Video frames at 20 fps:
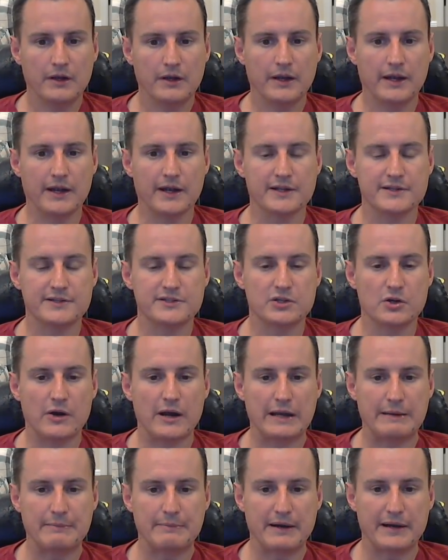And so
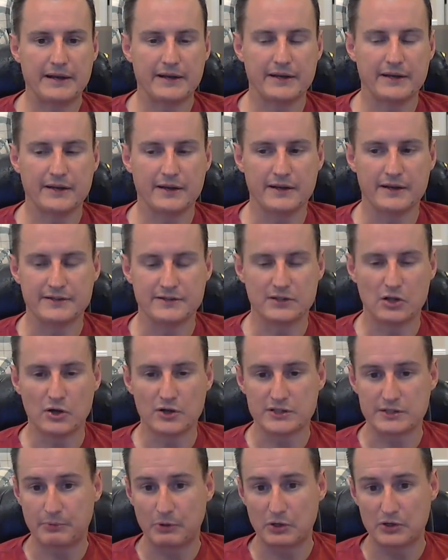anybody, as long
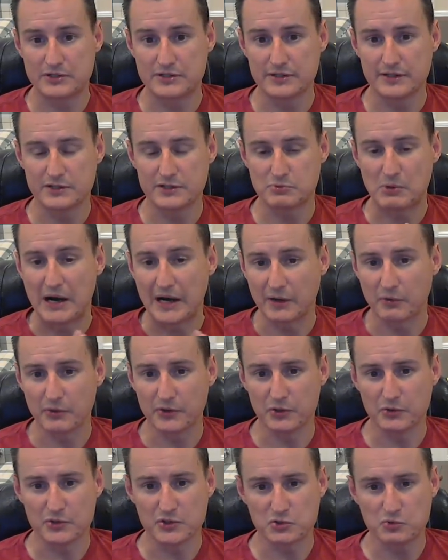as the person that's riding
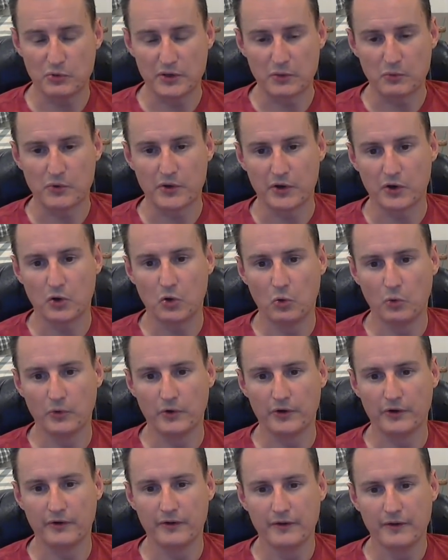with you is 21 or
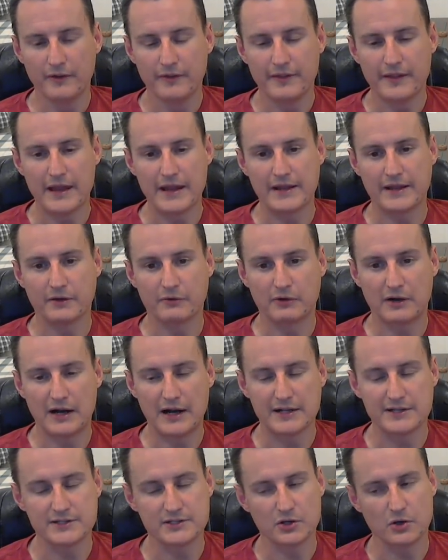older, they can
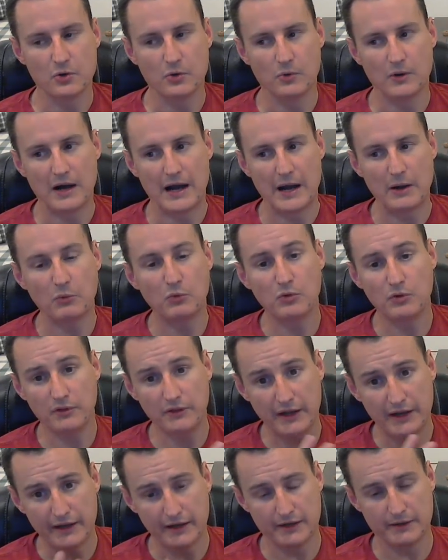ride. So I will
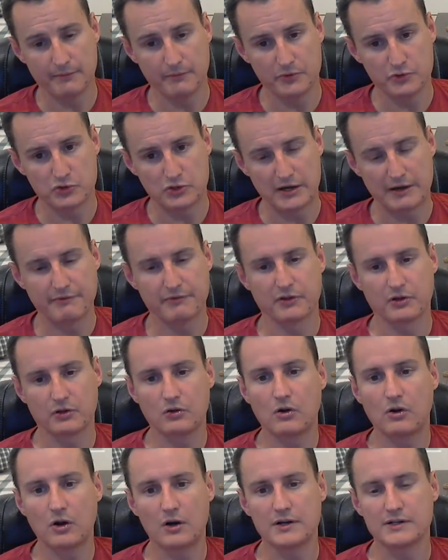let him drive the
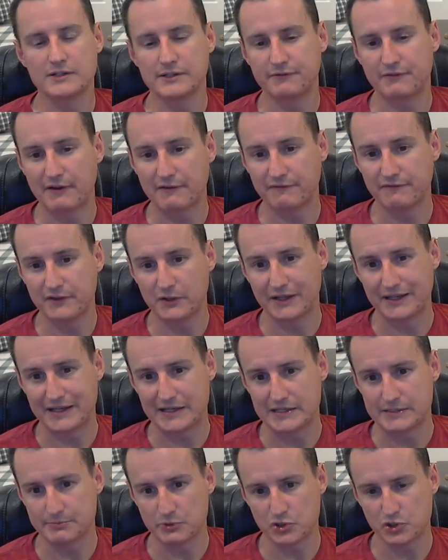cars if I feel like
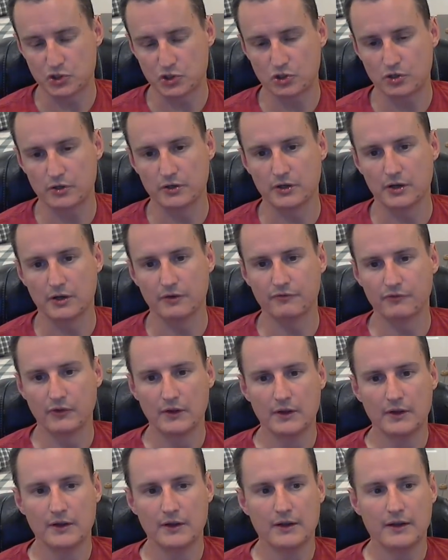he's mature enough.
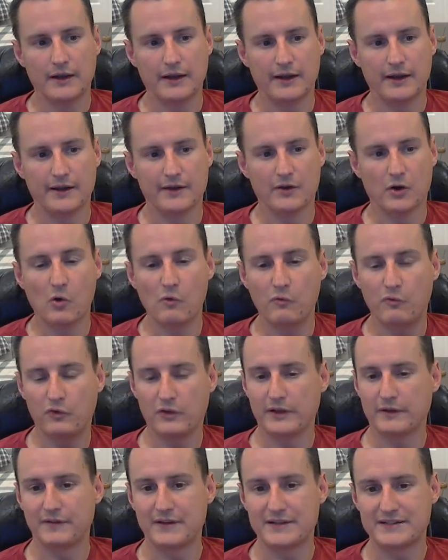And
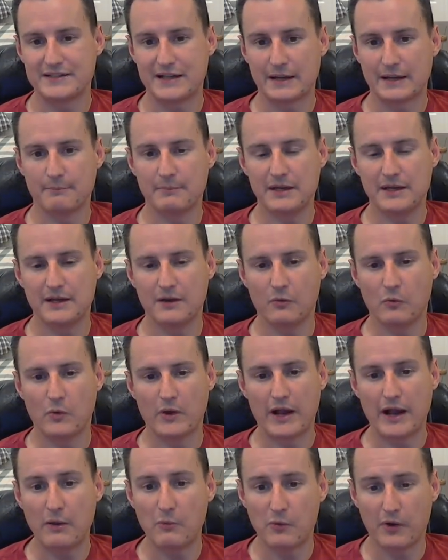hopefully, if he's like me, when
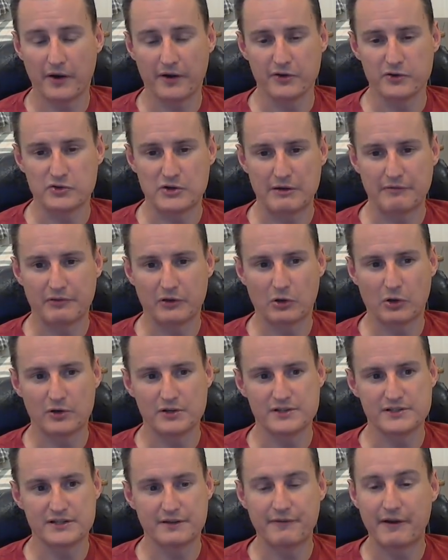I wanted to drive the cars
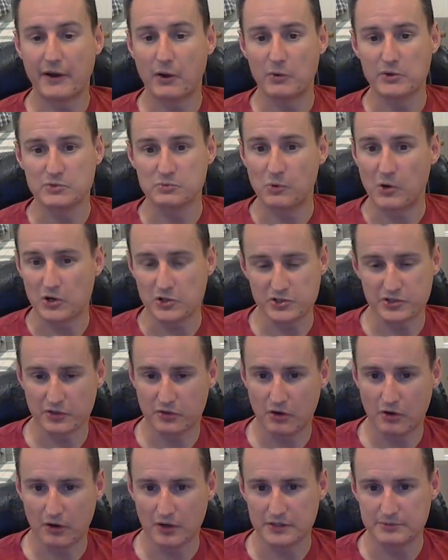and stuff, I'd always wash the
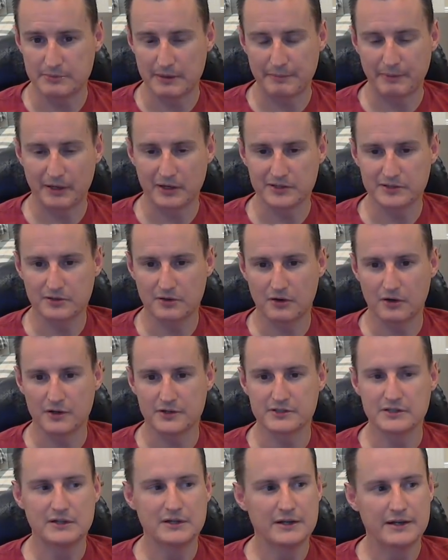cars, my parents'
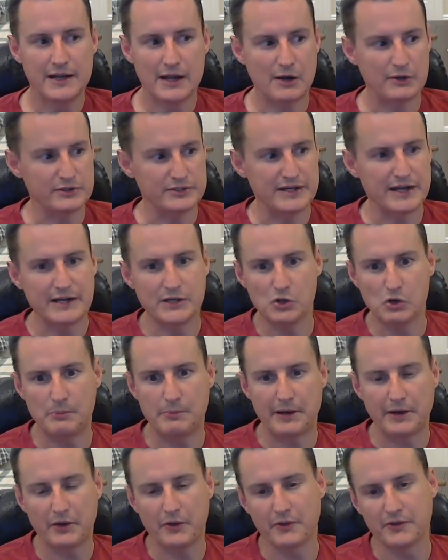cars. Now, did I know
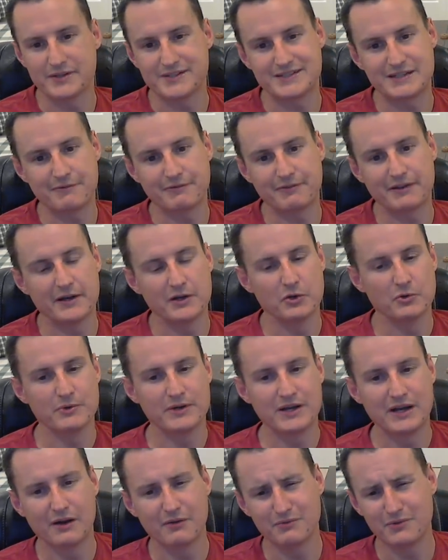about all the stuff that I know
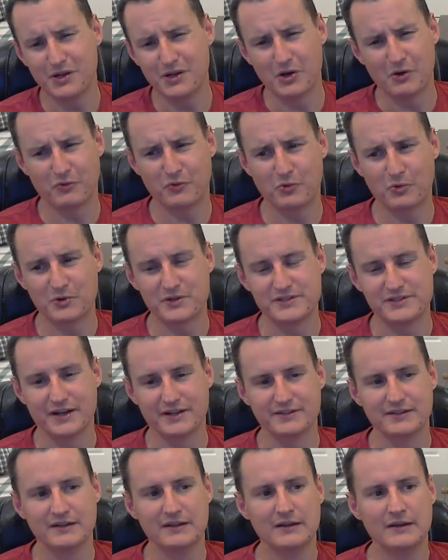now? No, of course
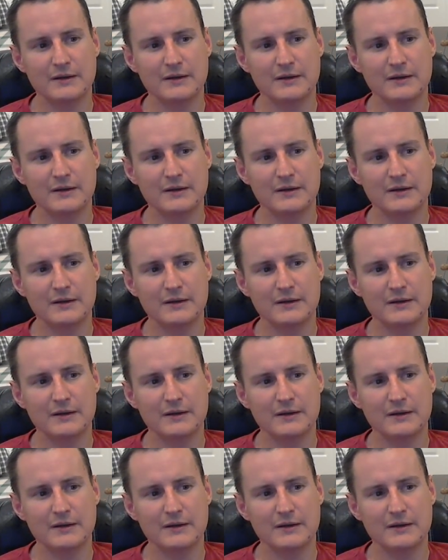not.